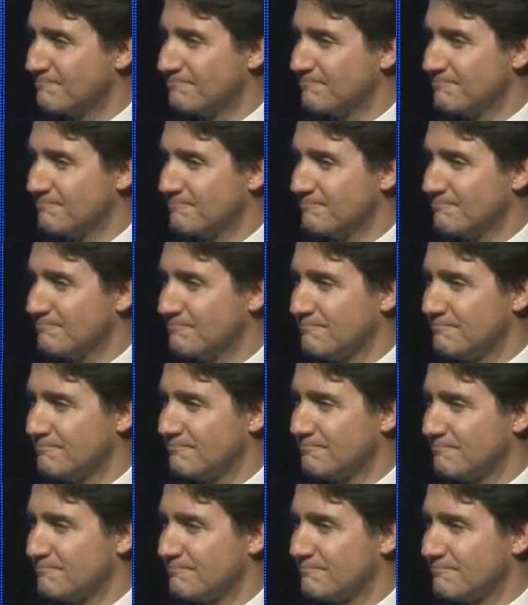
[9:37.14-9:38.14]

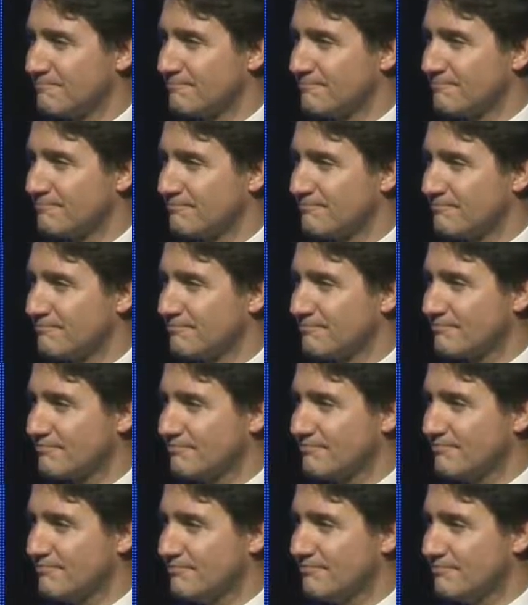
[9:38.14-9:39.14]

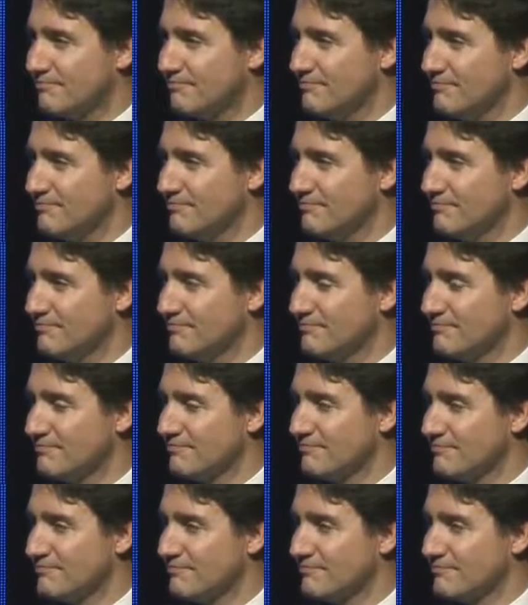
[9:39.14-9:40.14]

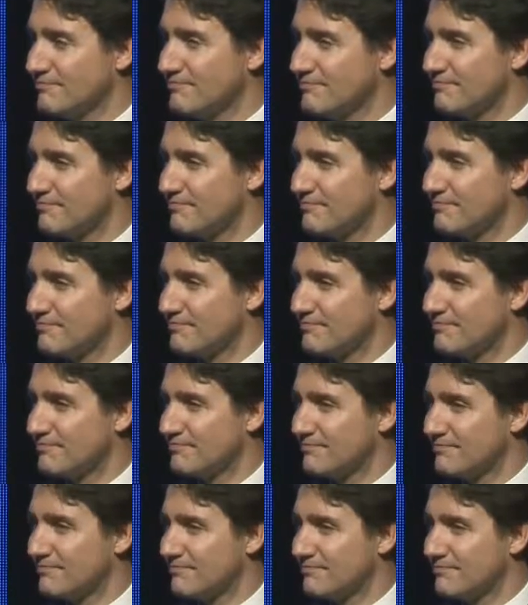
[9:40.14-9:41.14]

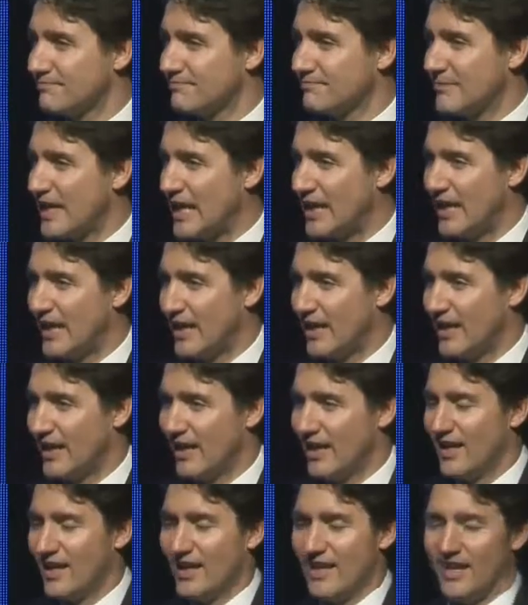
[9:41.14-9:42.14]

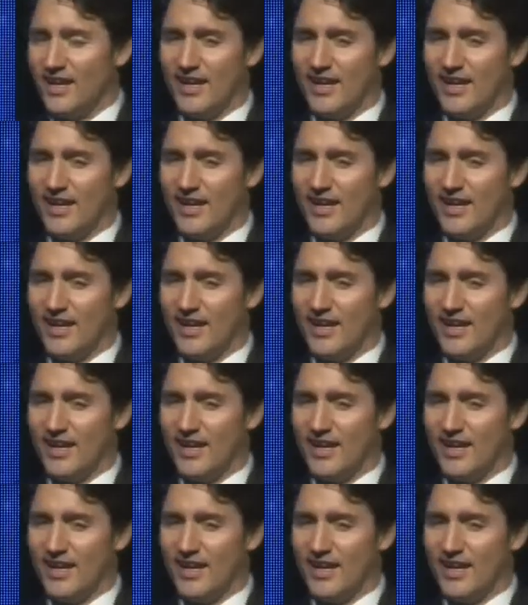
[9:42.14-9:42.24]
Nobody speaks.